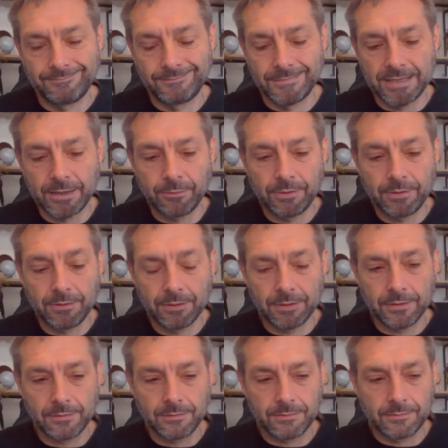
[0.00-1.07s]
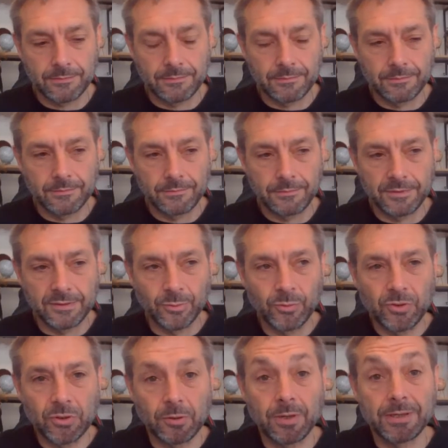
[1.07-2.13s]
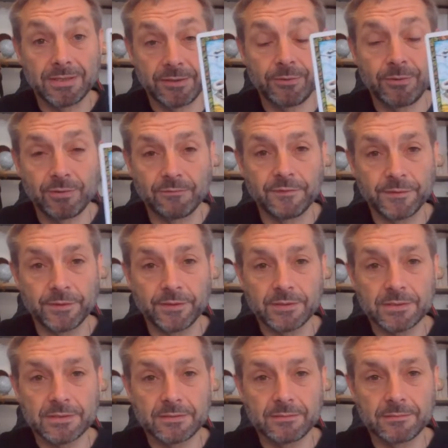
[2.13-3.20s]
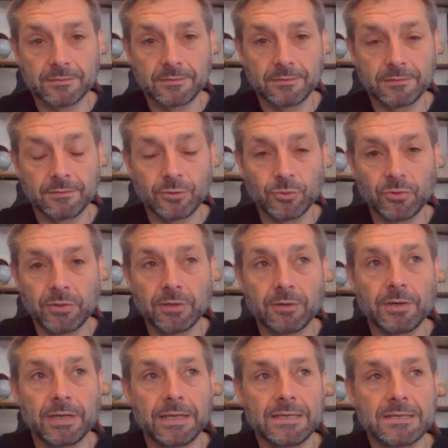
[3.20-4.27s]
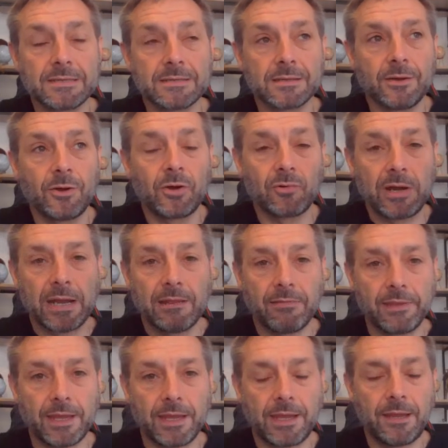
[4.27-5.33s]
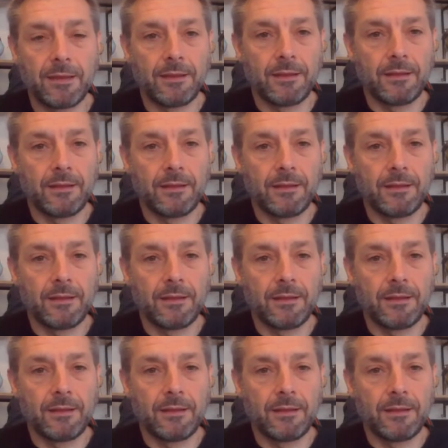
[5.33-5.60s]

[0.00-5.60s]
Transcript: knowing that good guys do come first. Good guys are out there